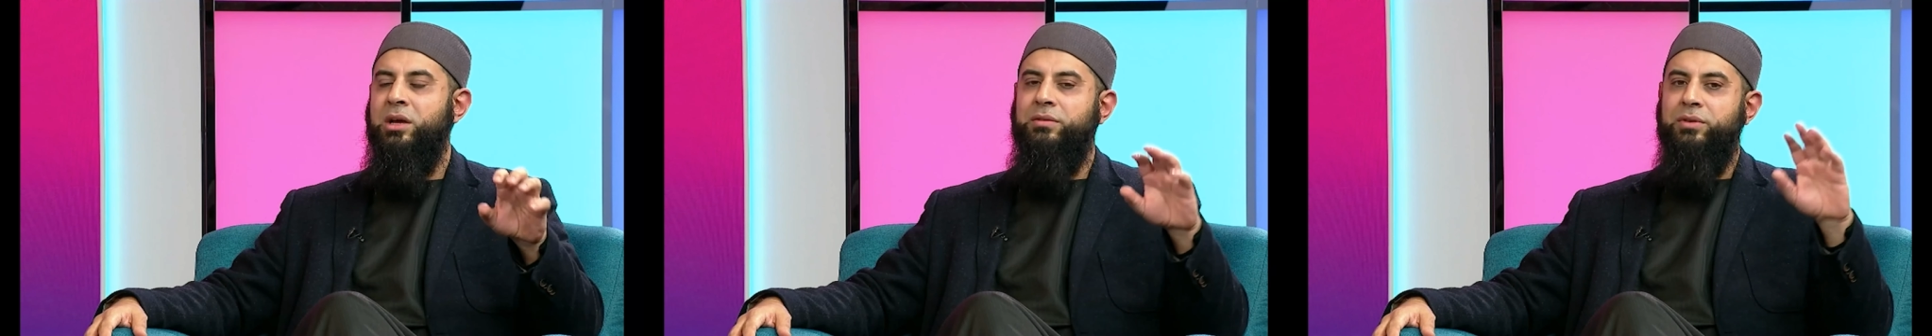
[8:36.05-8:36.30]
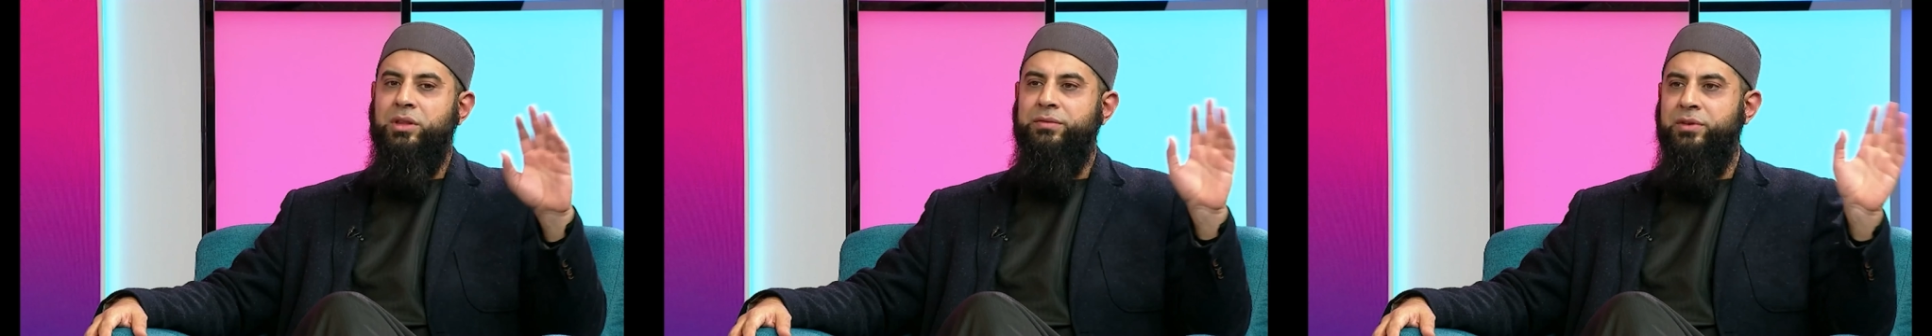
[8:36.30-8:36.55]

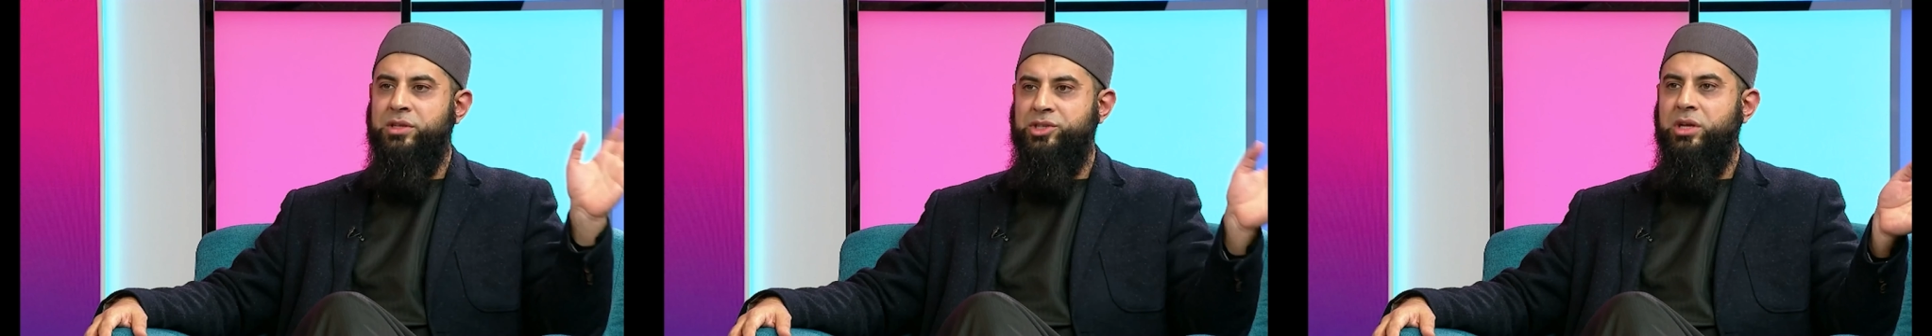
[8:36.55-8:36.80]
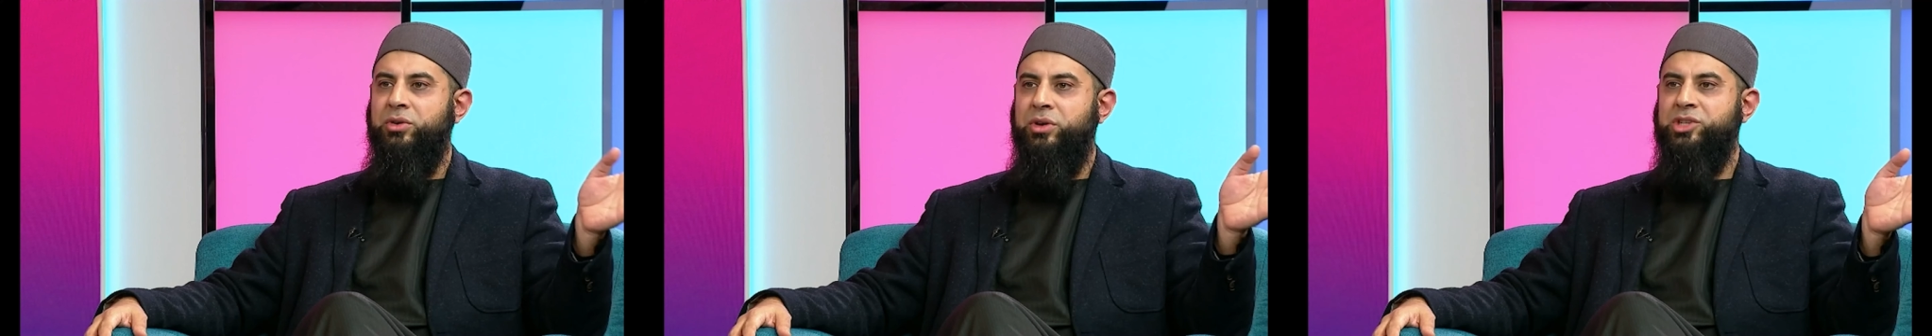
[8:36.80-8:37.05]
for the first
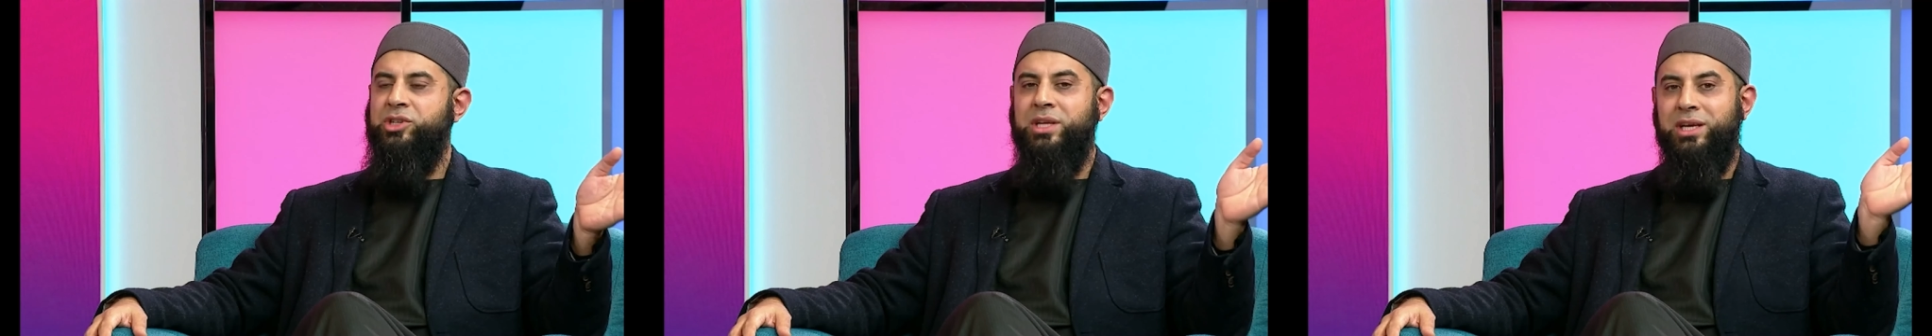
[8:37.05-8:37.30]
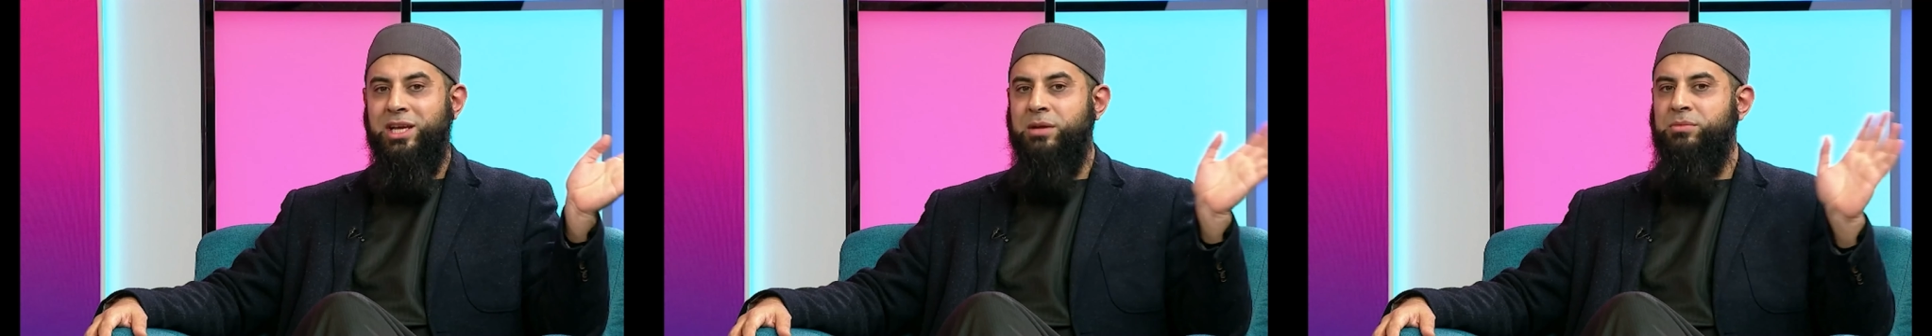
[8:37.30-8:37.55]
generation
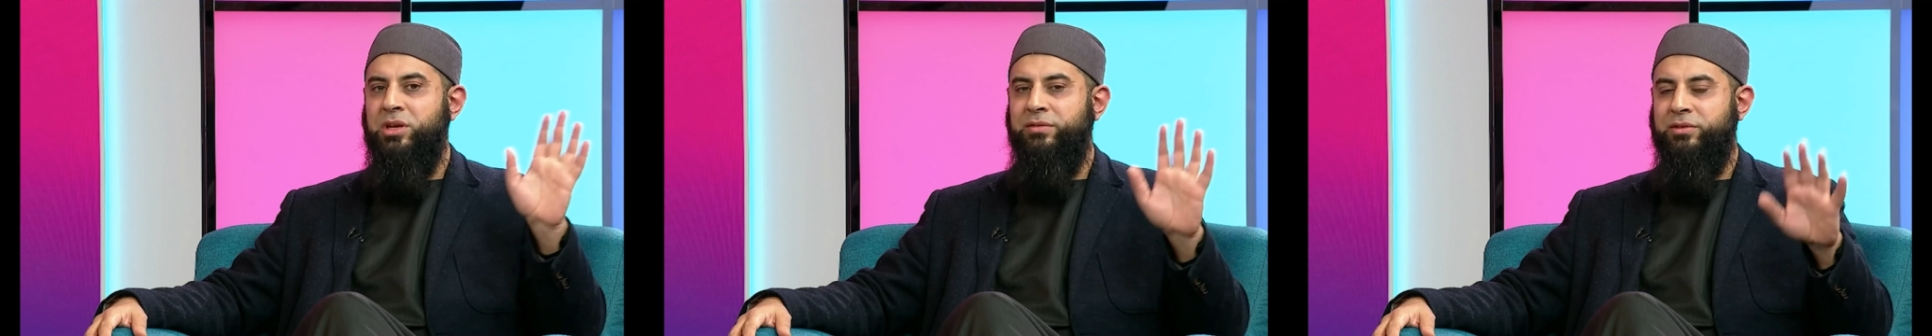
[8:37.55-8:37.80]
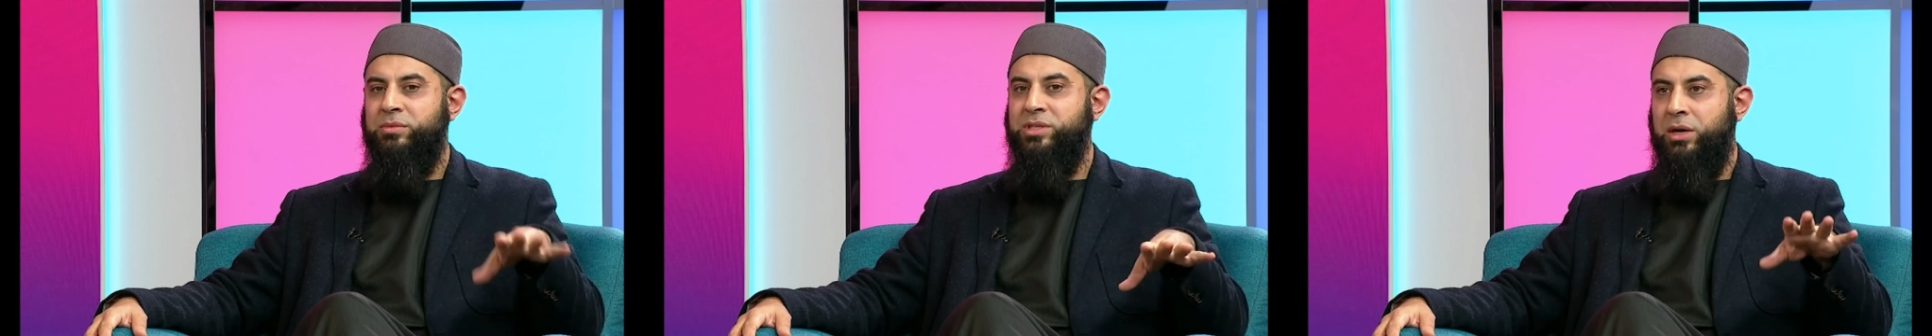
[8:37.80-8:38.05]
that came here
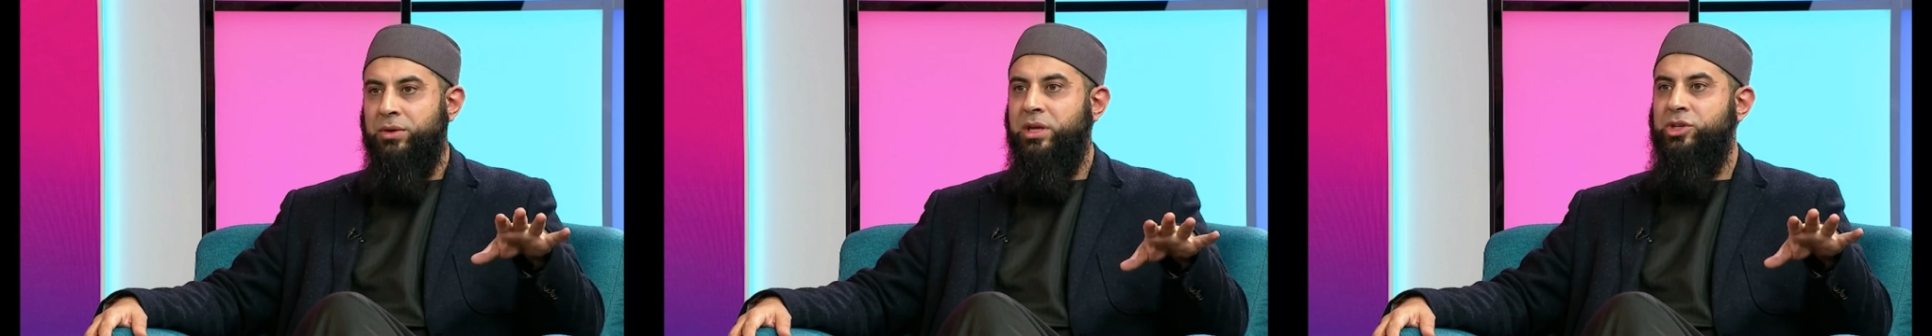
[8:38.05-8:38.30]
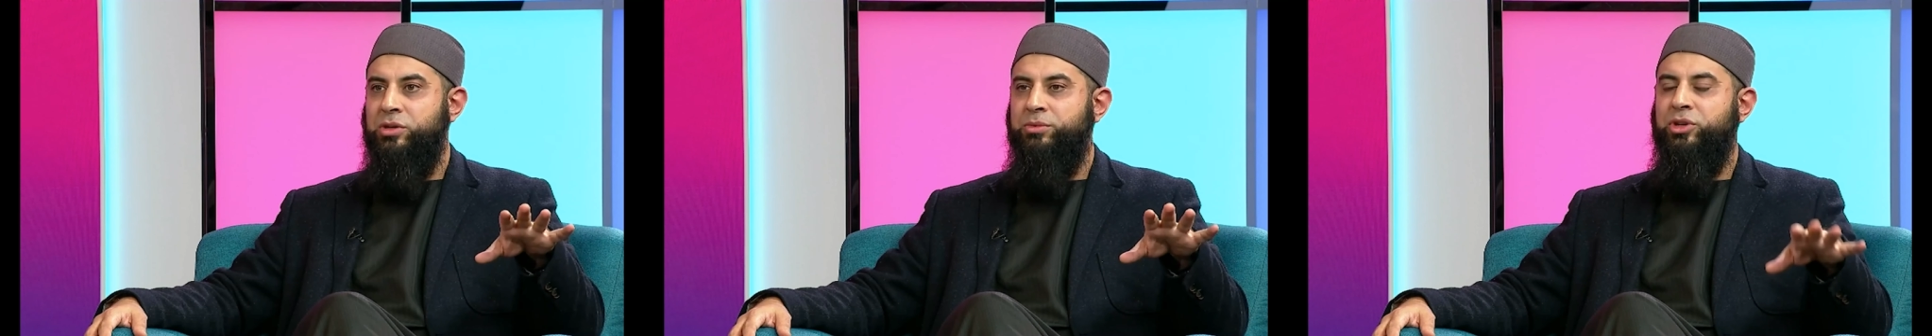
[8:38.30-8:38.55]
from South
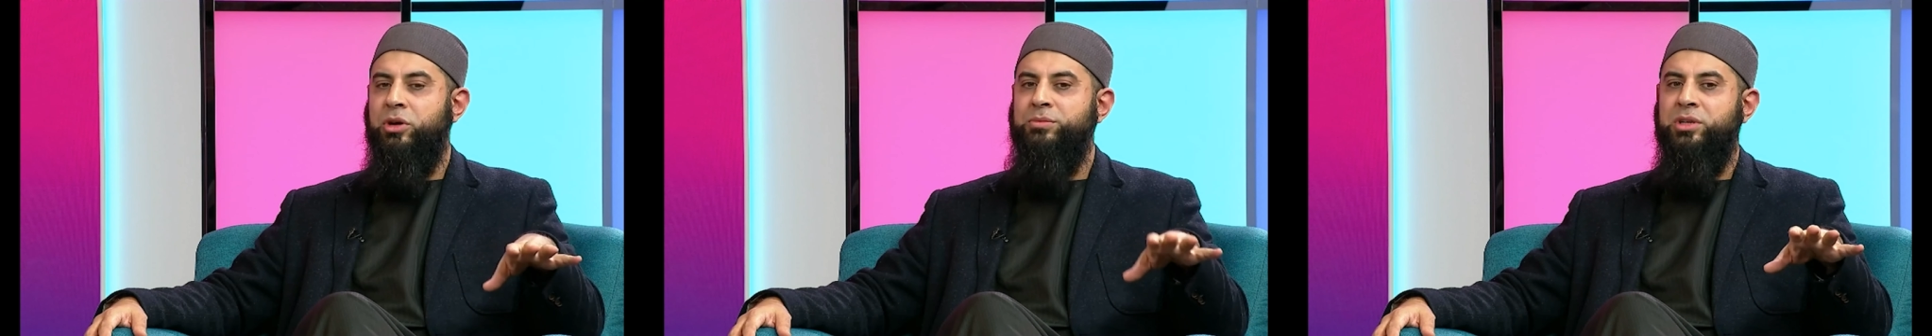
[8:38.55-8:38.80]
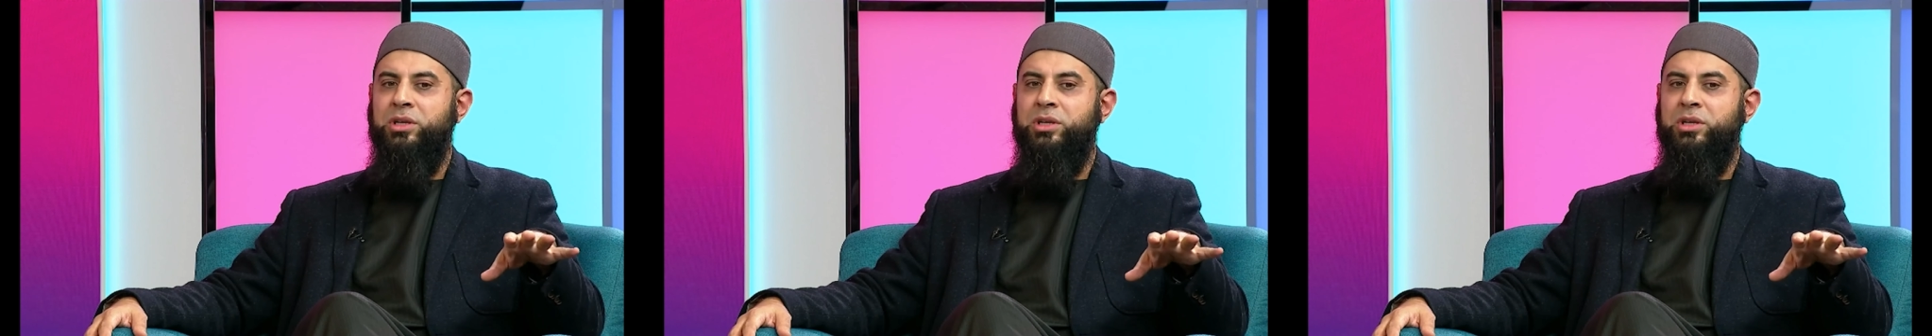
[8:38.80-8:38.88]
Asia predominantly.